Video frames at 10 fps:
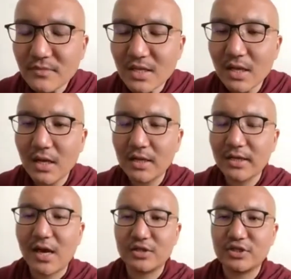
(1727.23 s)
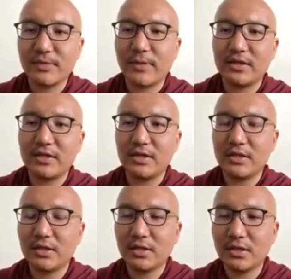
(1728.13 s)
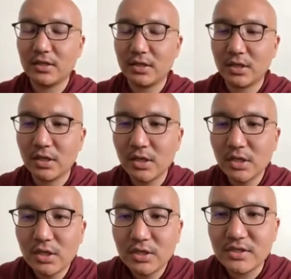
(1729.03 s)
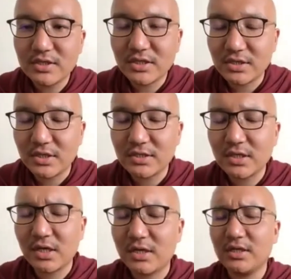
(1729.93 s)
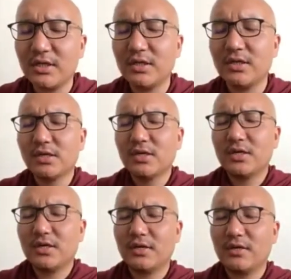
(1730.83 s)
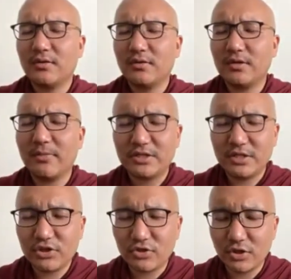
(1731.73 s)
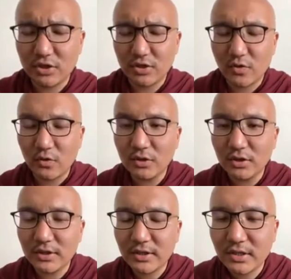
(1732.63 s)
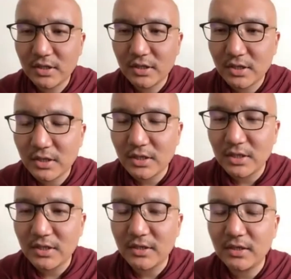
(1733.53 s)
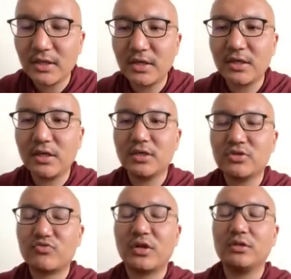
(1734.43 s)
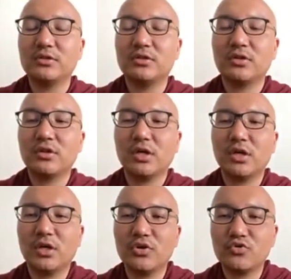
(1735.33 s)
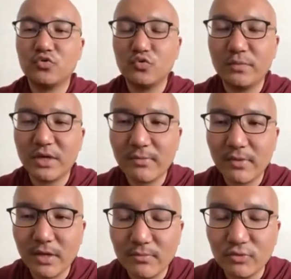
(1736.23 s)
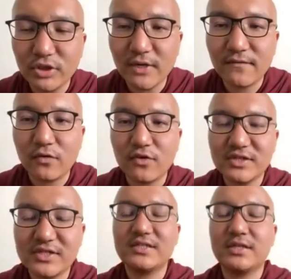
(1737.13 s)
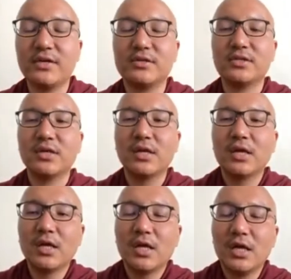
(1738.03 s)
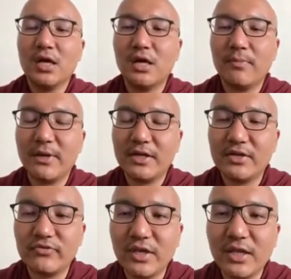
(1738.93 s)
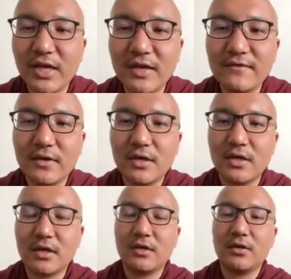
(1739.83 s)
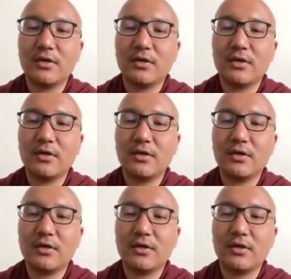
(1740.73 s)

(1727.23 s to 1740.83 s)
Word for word: uh the hardship and the uh, the sustenance, uh, the the meditation, and all the he he struggled uh, to become a Buddha for six years. Uh, but in real life, uh,